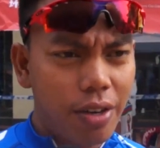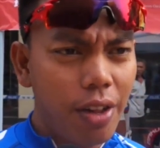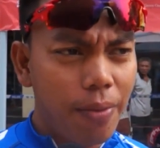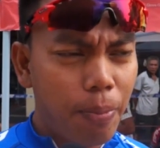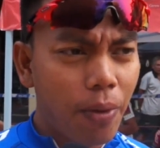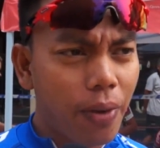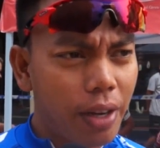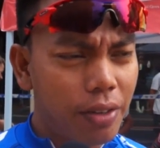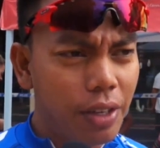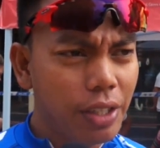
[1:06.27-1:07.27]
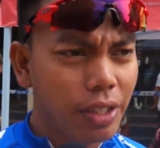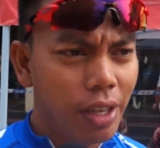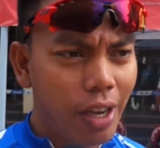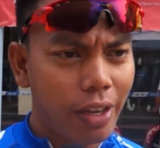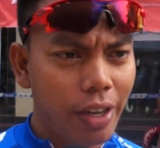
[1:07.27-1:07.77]
really perfect race
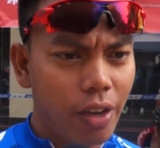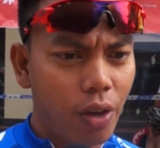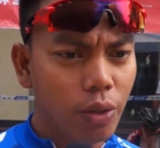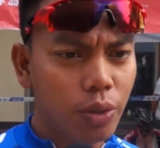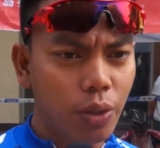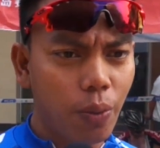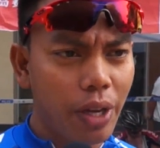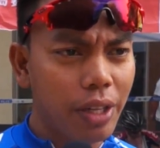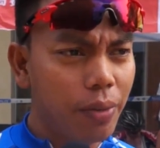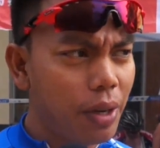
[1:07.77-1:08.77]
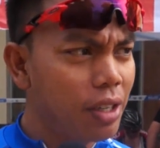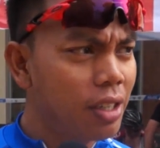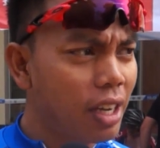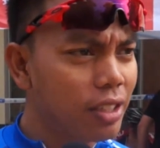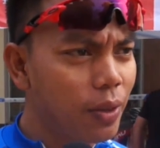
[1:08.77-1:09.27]
and then also the weather very
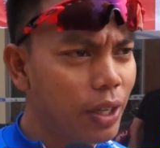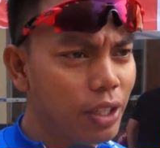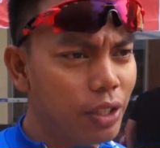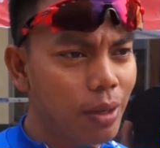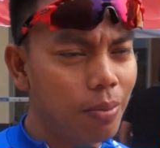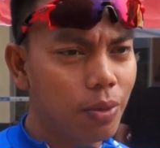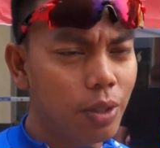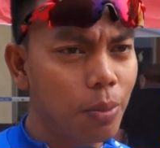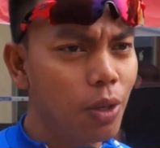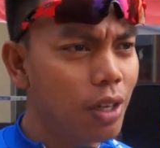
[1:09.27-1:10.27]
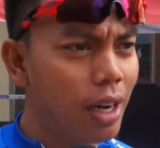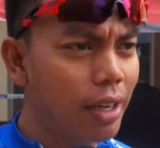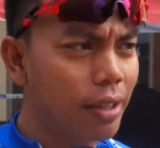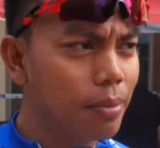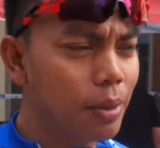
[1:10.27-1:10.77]
nice weather same similar
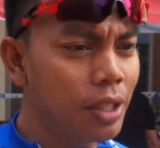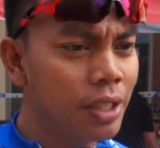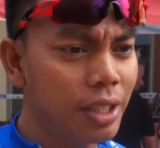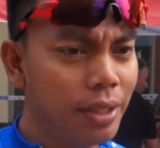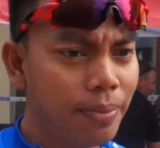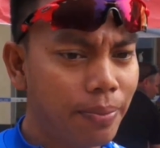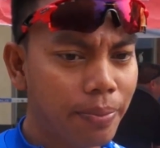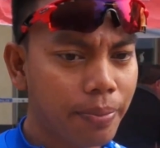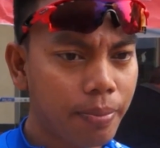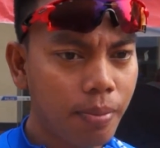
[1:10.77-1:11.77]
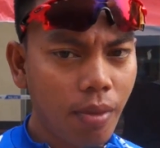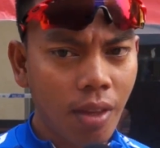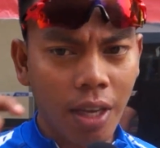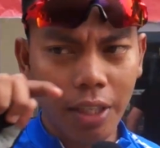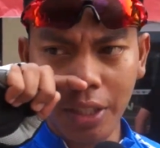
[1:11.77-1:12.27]
like Malaysia
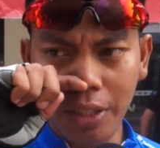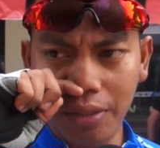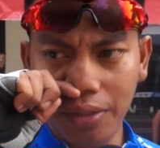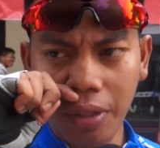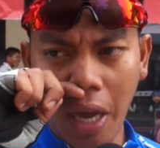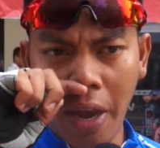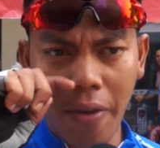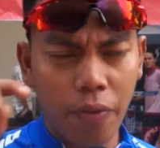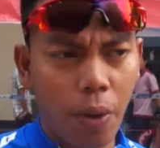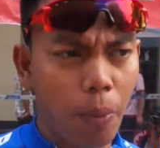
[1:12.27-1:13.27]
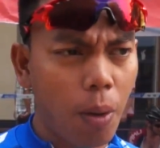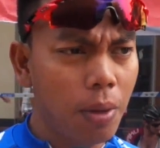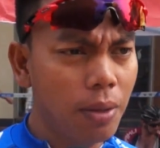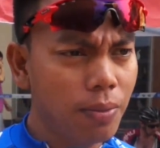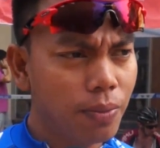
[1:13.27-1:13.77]
I think I have no
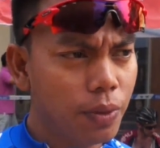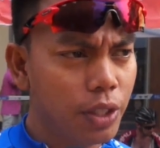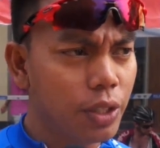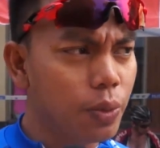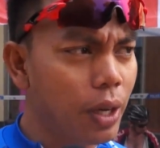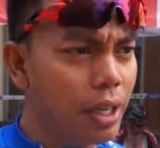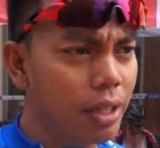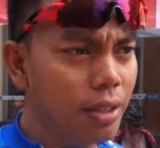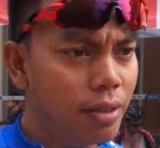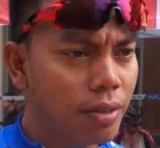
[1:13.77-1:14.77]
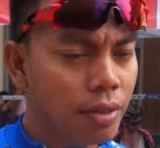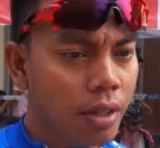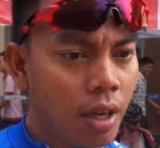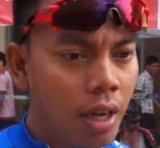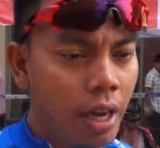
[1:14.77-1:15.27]
problem with this weather
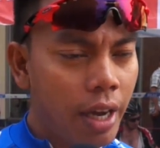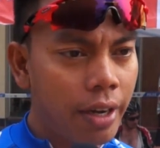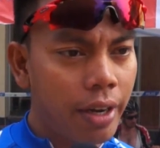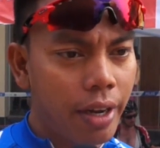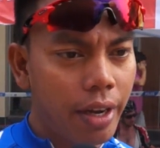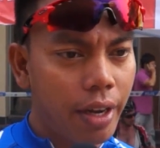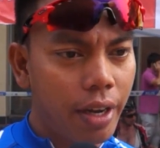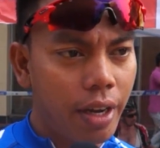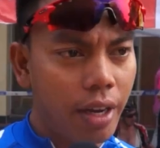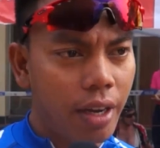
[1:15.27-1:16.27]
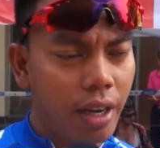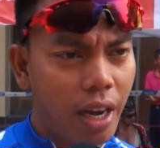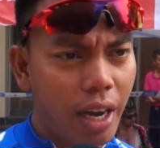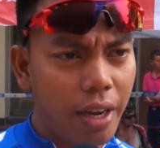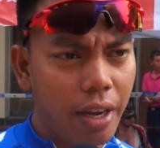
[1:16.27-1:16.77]
and uh,
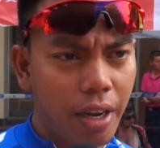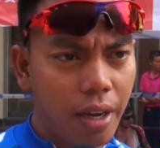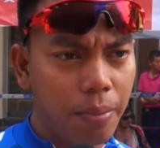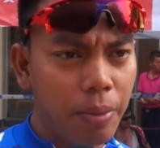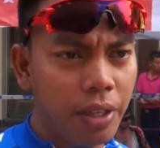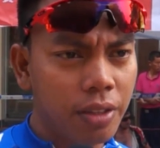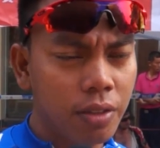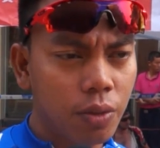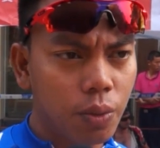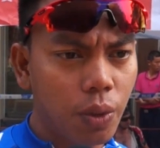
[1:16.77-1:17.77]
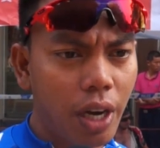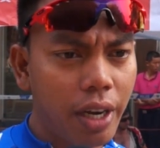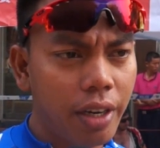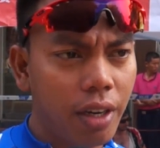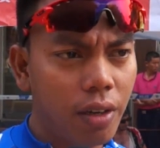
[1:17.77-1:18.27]
I been to
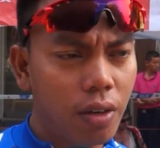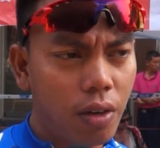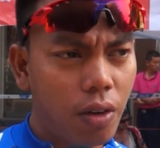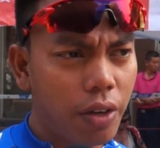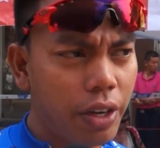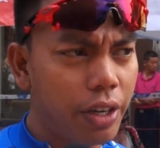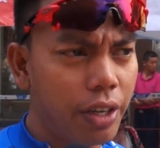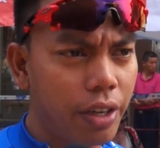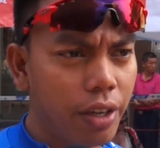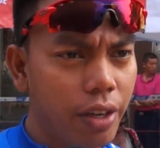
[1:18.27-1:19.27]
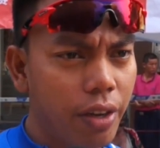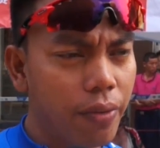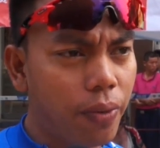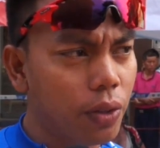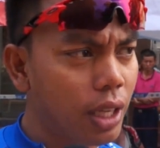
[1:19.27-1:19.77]
Hainan already
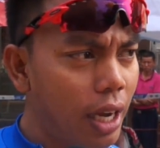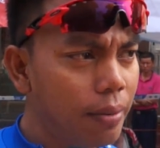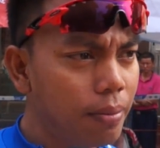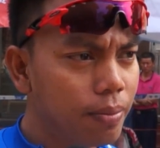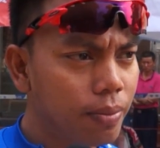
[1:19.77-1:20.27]
four times